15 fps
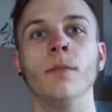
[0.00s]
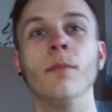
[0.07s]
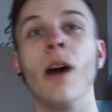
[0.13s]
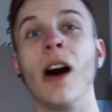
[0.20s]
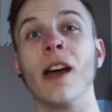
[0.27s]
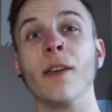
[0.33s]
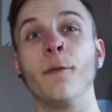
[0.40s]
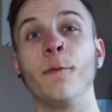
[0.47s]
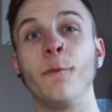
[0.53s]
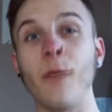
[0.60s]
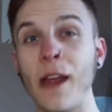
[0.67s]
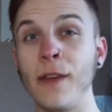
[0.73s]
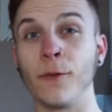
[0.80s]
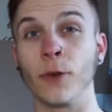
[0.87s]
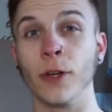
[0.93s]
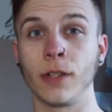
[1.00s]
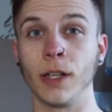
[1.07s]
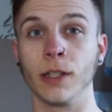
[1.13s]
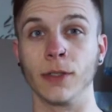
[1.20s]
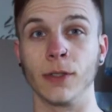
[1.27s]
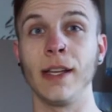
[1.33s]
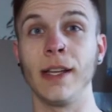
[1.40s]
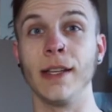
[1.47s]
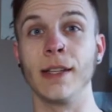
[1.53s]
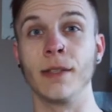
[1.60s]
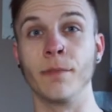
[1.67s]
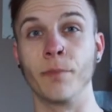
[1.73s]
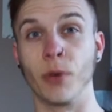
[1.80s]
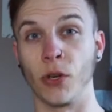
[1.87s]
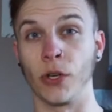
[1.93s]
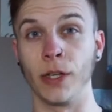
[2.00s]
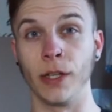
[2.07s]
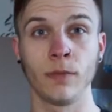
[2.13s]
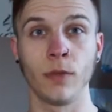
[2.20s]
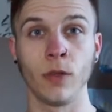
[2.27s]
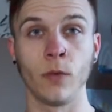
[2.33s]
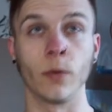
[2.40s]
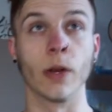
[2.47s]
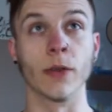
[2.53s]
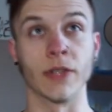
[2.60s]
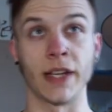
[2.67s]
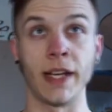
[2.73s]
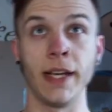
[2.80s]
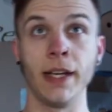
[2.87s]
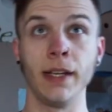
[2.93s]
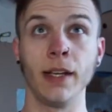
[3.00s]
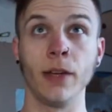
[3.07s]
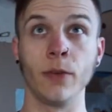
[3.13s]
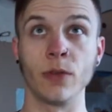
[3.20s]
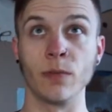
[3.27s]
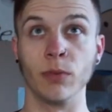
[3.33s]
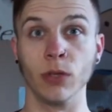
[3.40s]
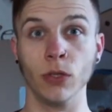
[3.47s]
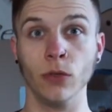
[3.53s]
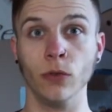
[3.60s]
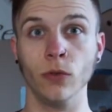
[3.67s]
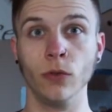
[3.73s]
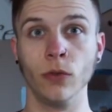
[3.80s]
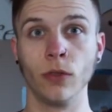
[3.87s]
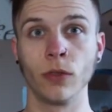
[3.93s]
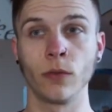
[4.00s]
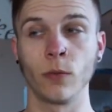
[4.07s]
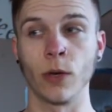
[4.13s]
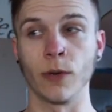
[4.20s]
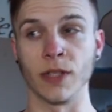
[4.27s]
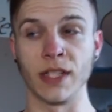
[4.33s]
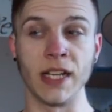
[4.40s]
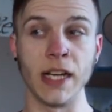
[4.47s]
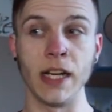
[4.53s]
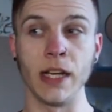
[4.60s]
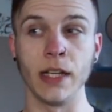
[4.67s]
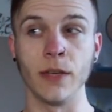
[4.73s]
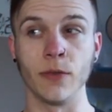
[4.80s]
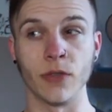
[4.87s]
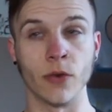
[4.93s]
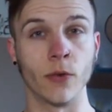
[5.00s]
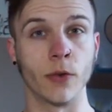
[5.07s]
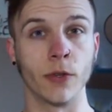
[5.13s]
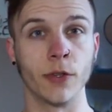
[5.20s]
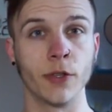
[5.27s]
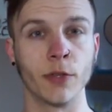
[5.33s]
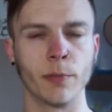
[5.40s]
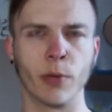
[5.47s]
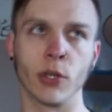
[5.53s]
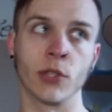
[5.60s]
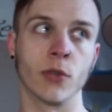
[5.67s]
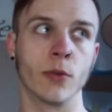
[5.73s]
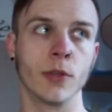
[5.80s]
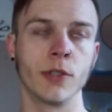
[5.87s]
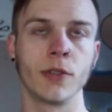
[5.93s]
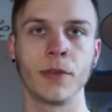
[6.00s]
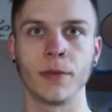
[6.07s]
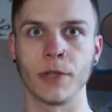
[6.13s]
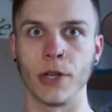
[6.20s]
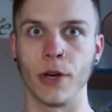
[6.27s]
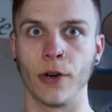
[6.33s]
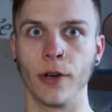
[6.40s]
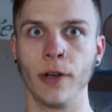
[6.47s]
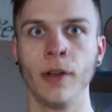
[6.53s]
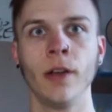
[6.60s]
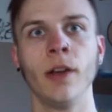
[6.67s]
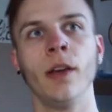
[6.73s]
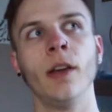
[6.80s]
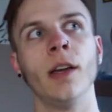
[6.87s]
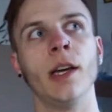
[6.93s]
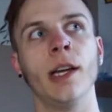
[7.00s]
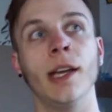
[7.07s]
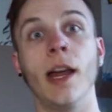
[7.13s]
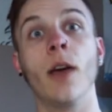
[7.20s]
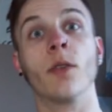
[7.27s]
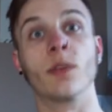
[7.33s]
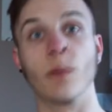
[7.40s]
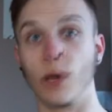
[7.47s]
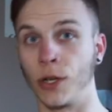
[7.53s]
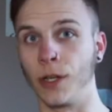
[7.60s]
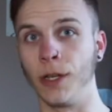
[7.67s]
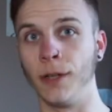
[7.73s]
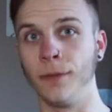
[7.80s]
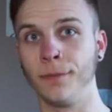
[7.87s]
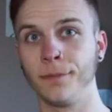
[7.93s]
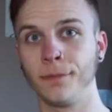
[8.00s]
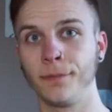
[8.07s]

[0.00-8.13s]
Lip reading: My favorite color is burgundy. When I was a kid, it was blue. When I was a teen, it was orange. Burnt orange, sorry. Now it's burgundy.